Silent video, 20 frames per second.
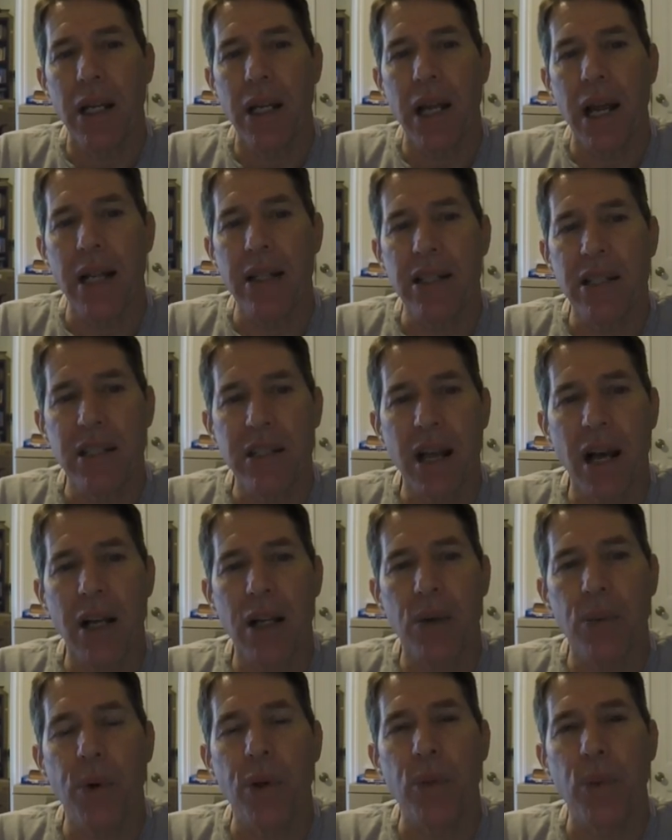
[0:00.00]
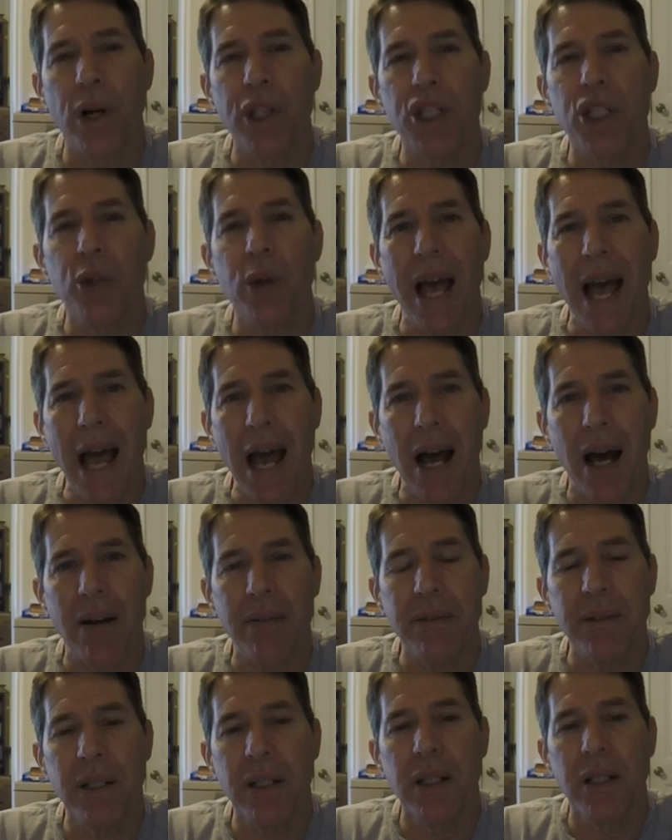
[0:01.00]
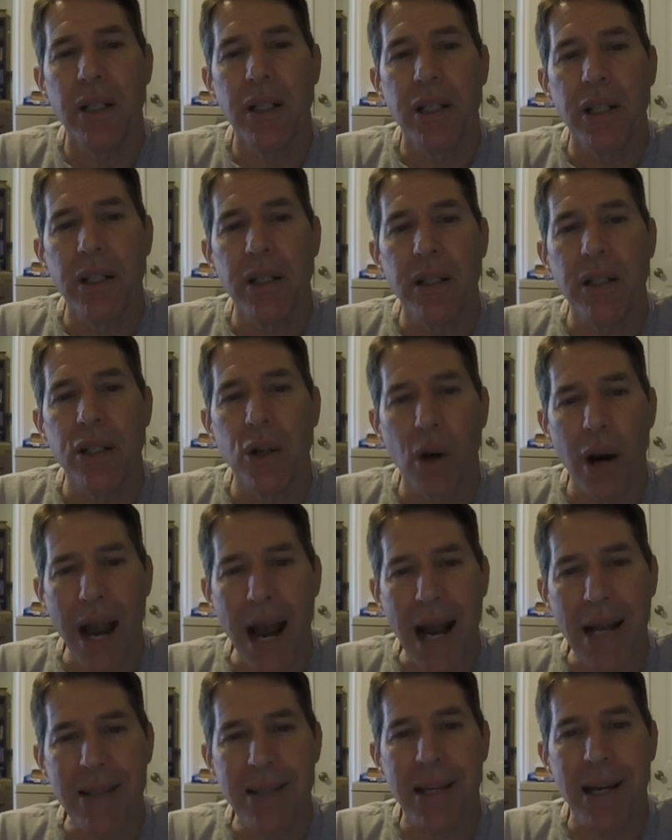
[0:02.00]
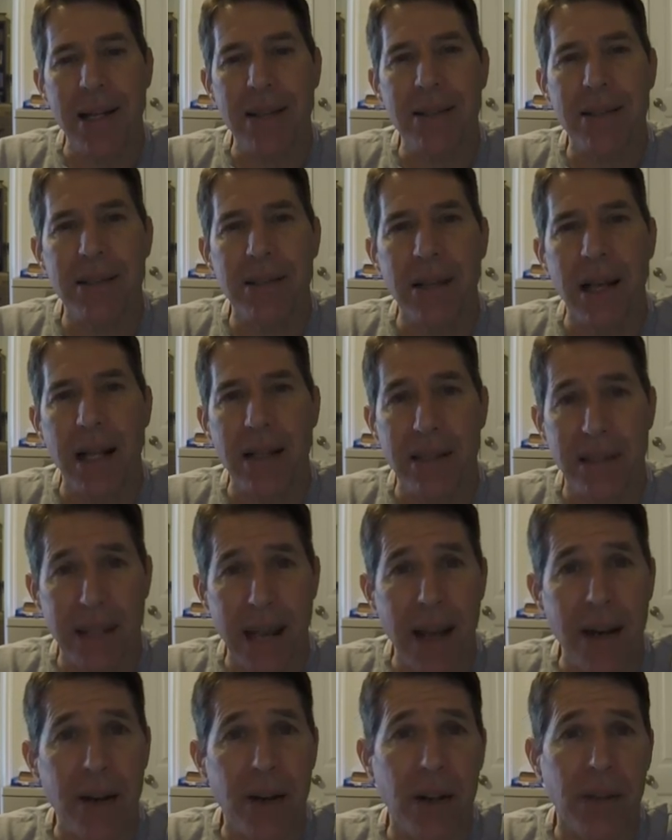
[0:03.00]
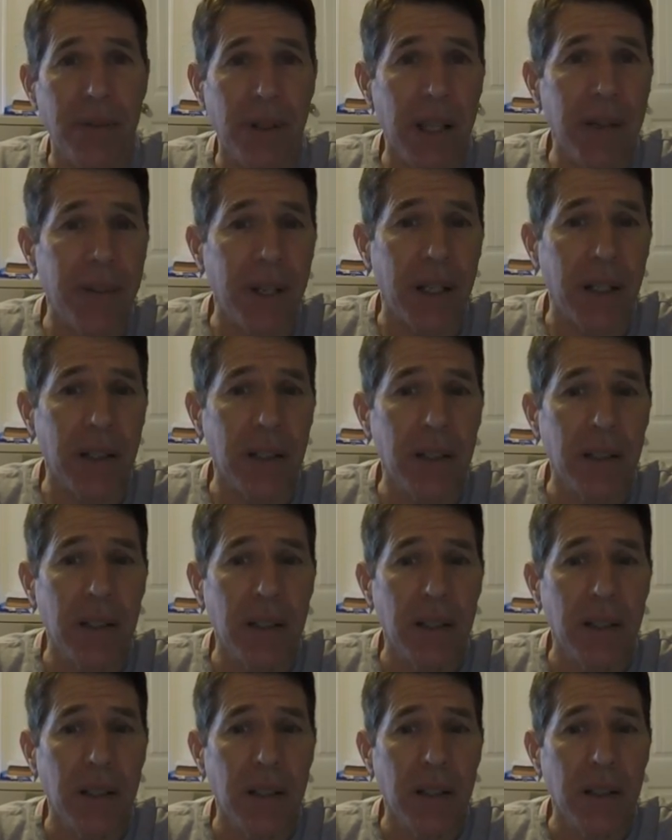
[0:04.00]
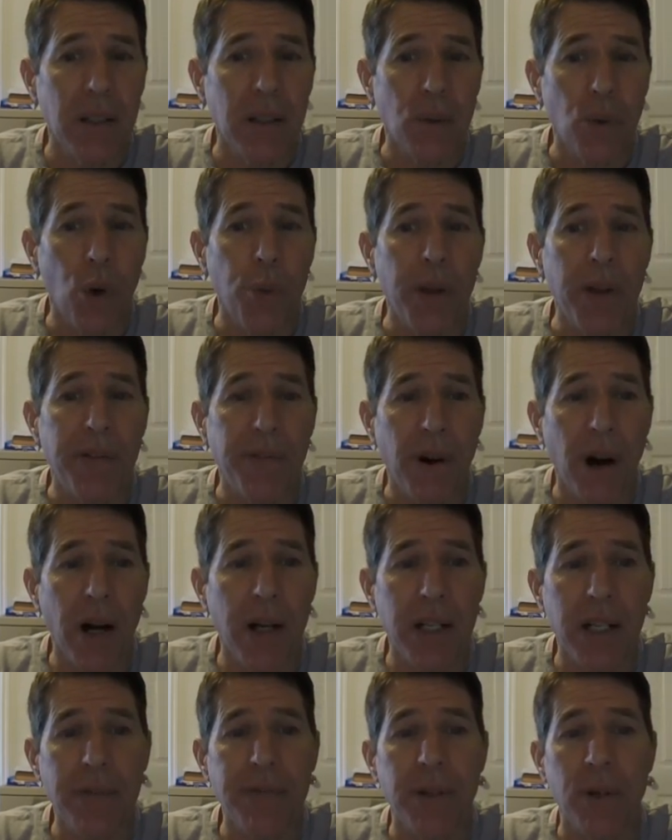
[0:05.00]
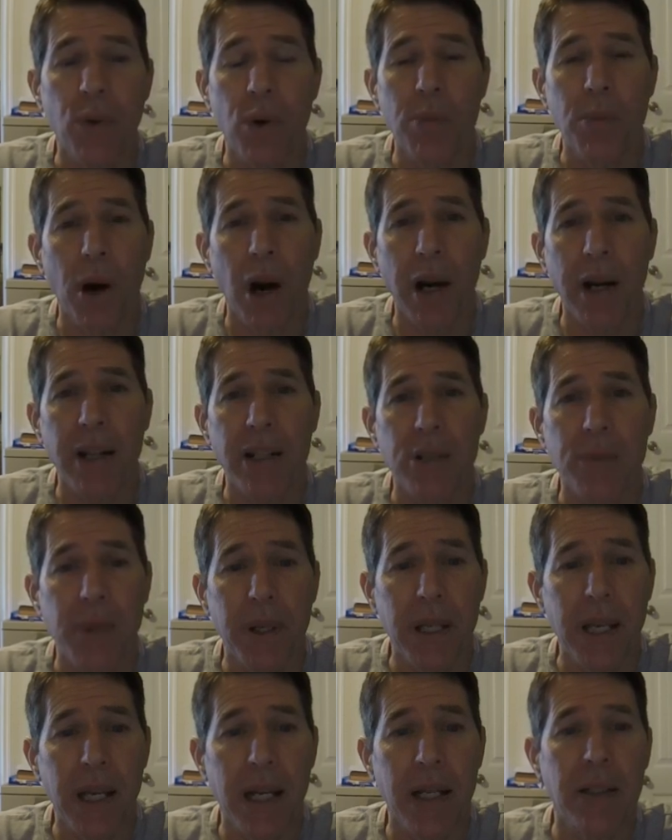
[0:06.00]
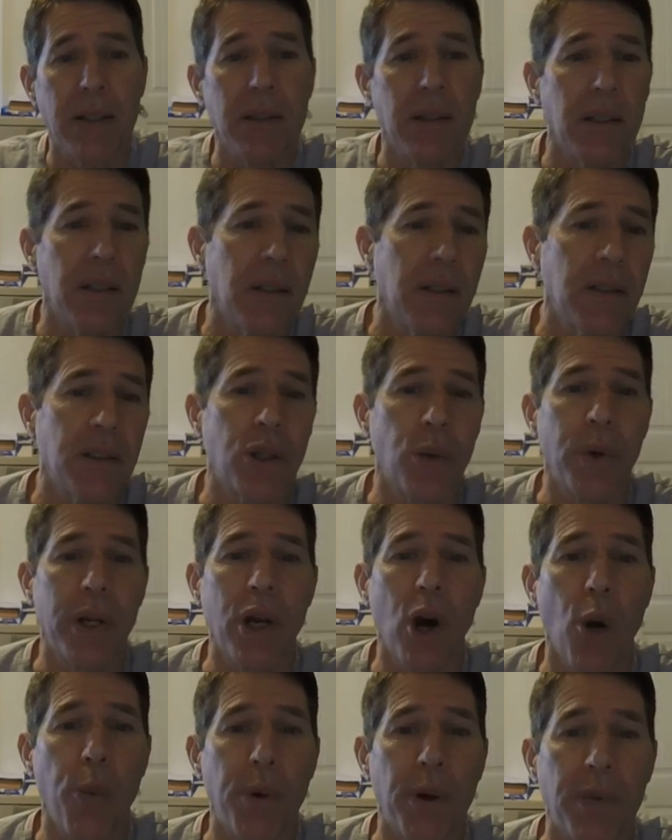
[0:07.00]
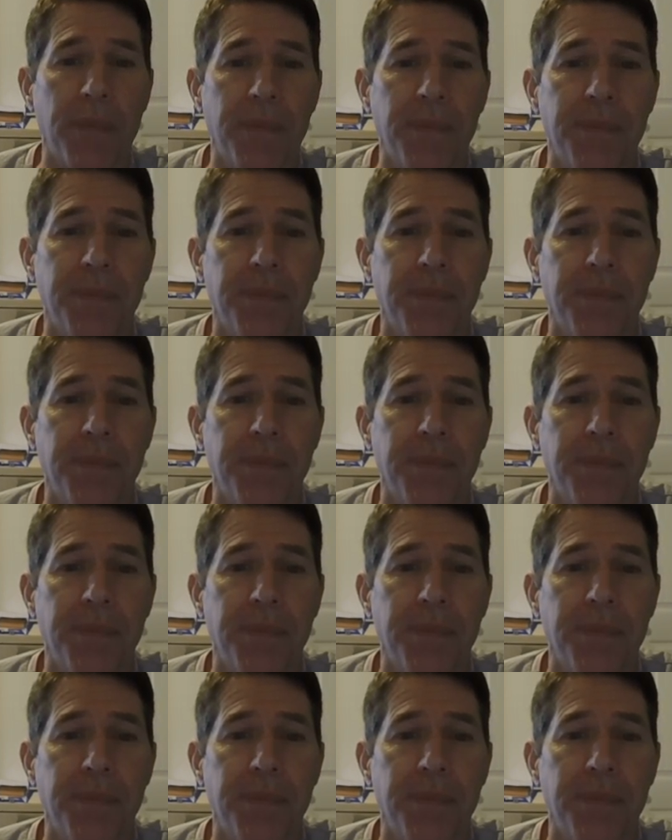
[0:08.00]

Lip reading: and stuck with what you have, your assets and standard of living will be far different when markets begin to reopen.